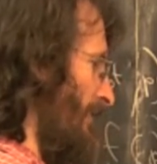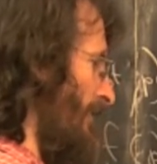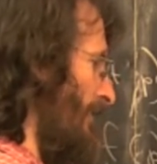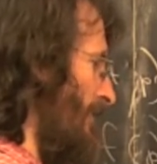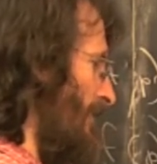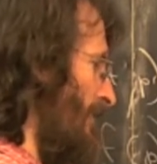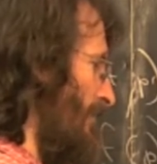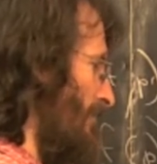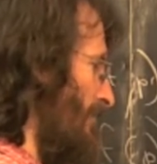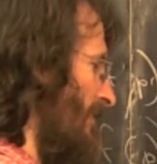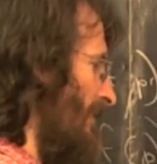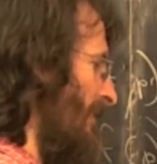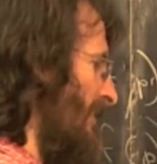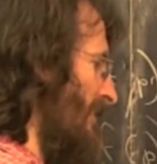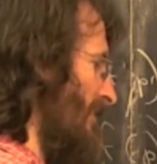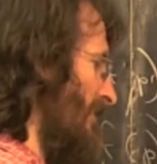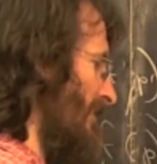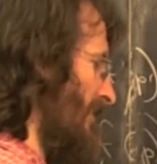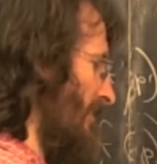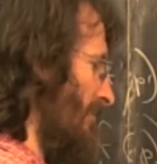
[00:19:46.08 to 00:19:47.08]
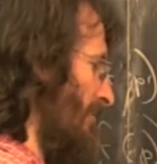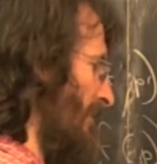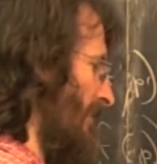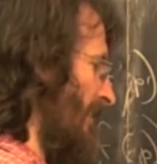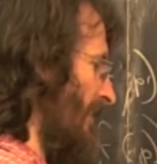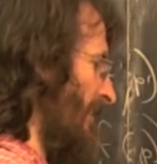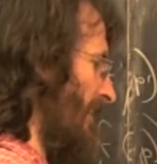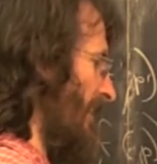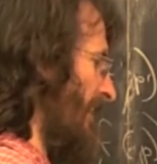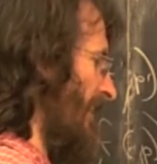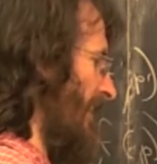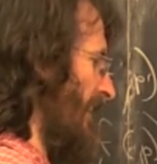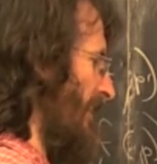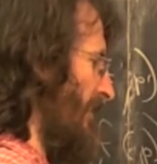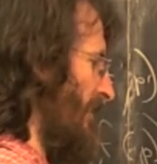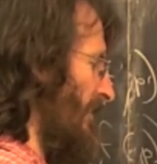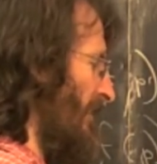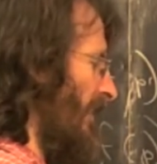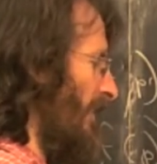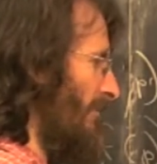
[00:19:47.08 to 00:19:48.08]
phi sub t is going to be
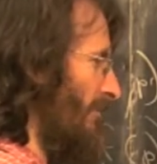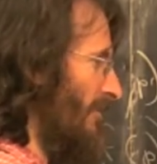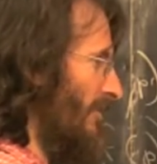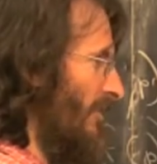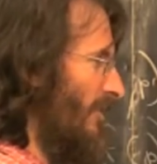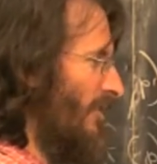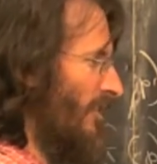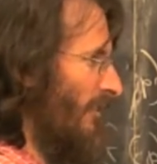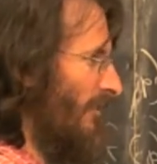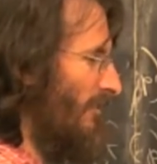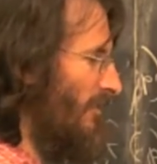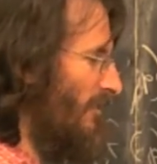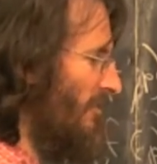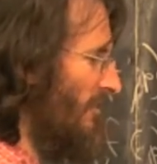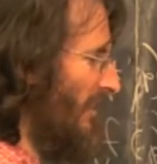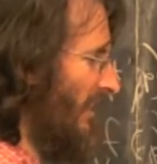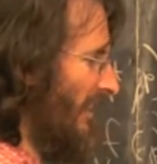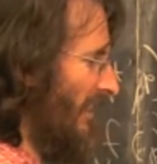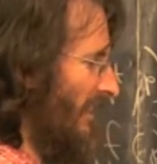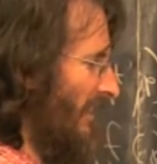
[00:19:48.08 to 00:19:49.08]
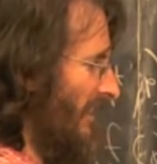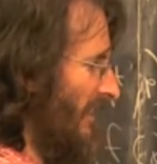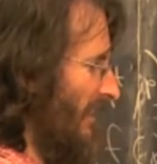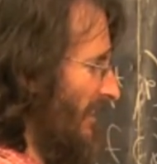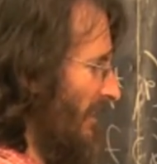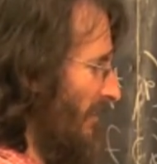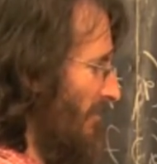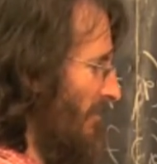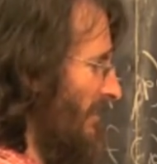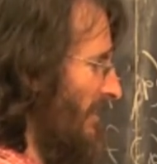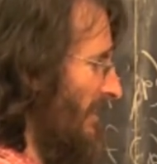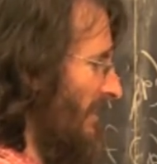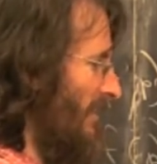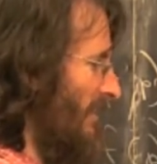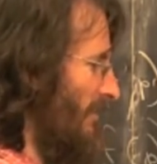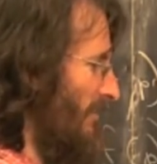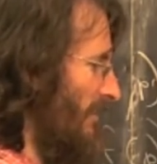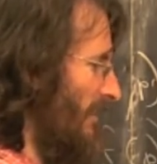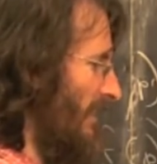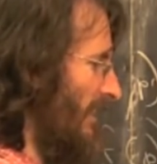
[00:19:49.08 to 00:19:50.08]
a composition of two things. Let's say c
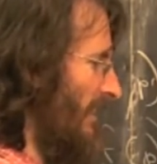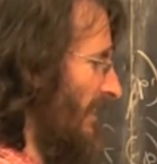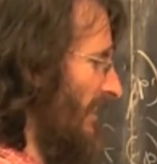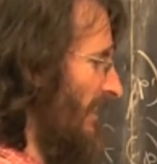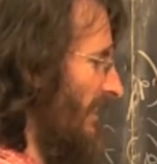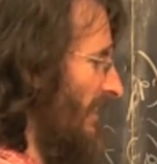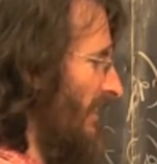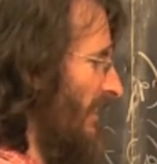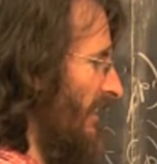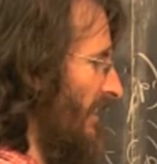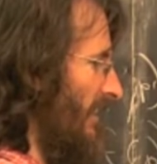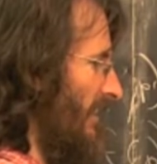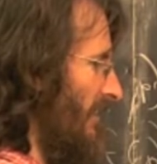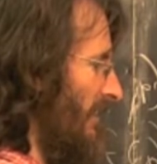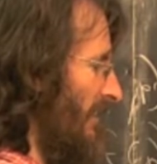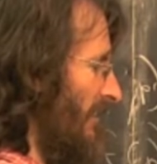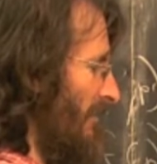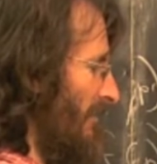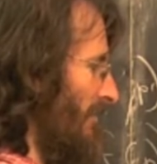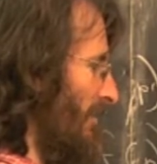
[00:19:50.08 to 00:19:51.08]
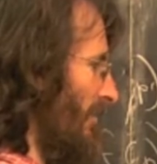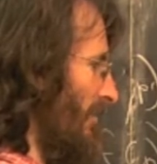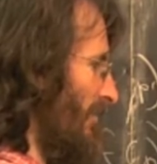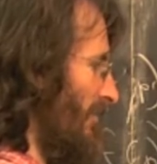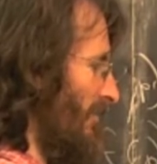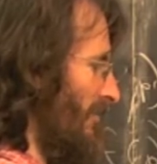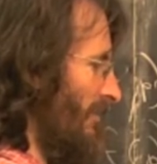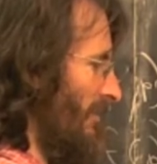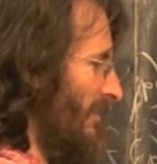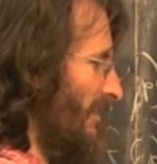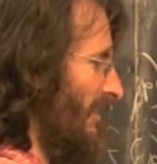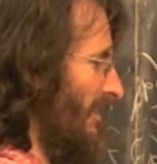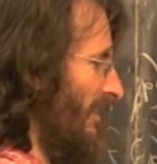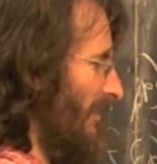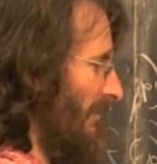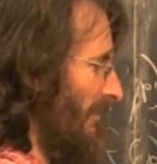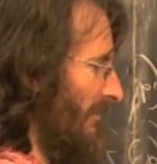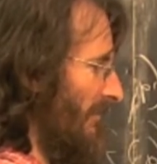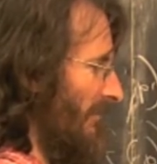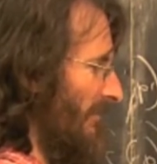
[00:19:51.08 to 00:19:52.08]
sub t composed with some